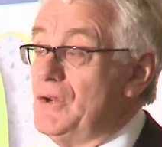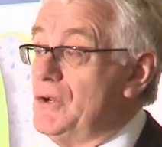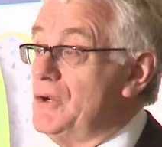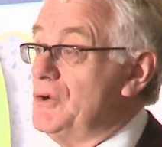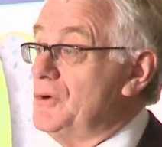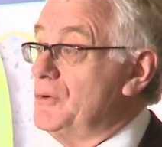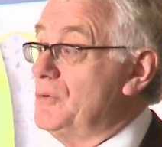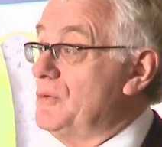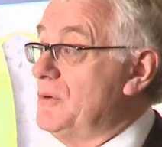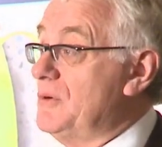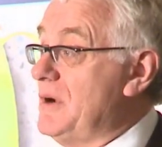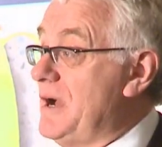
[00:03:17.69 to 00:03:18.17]

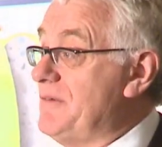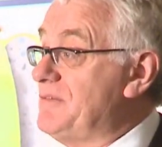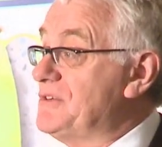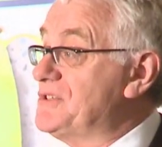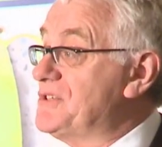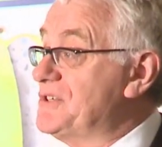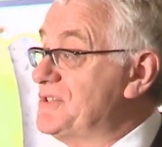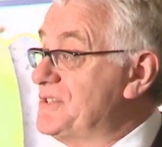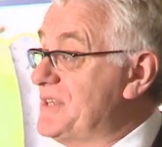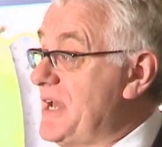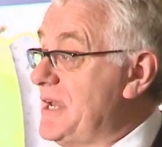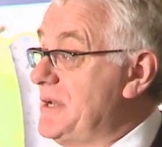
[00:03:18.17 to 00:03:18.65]
who have a
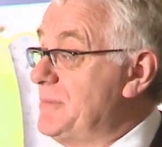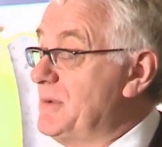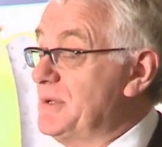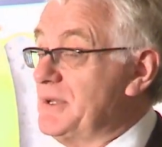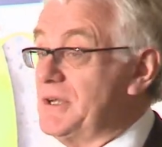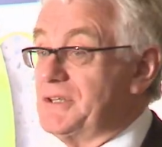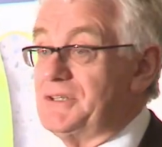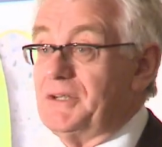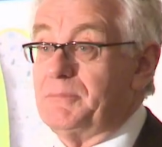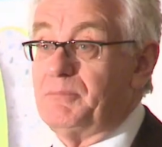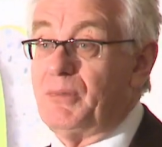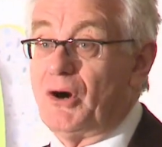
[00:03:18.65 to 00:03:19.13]

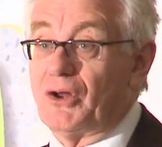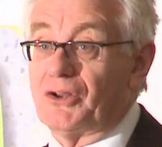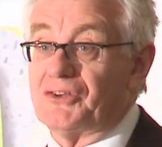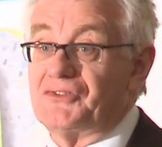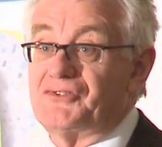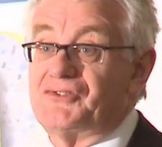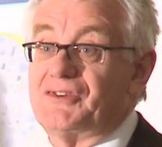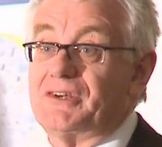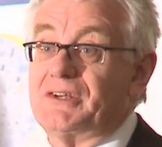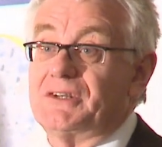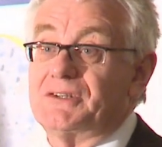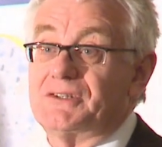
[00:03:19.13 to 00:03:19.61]
sustainability
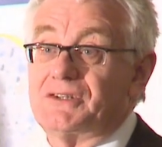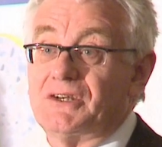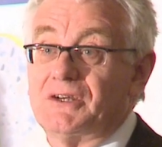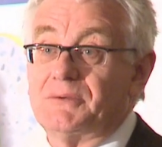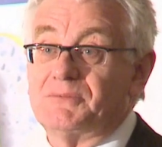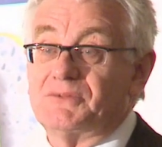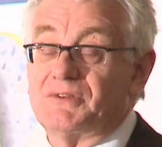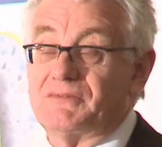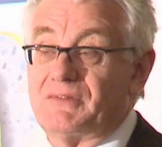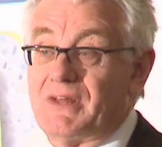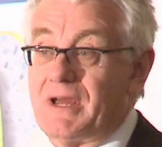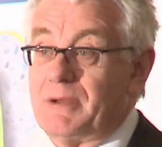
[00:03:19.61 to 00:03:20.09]
policy in
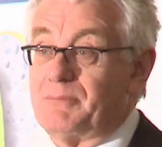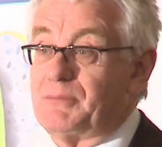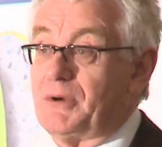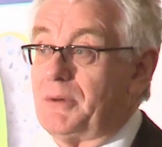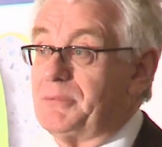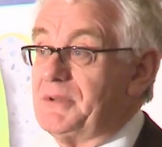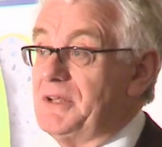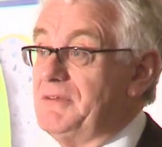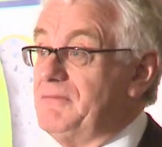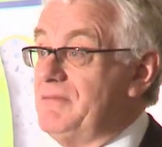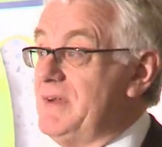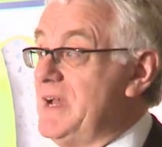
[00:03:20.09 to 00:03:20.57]
terms of their
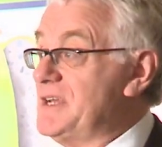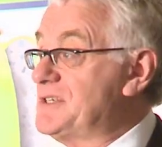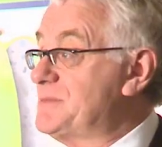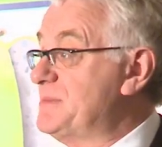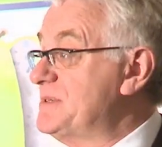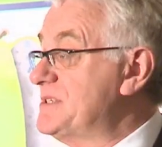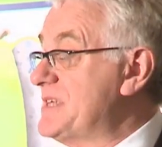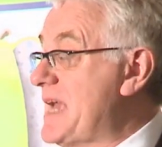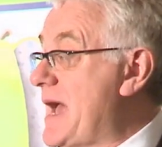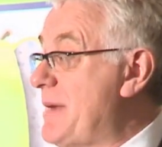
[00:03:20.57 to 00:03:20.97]
property investments.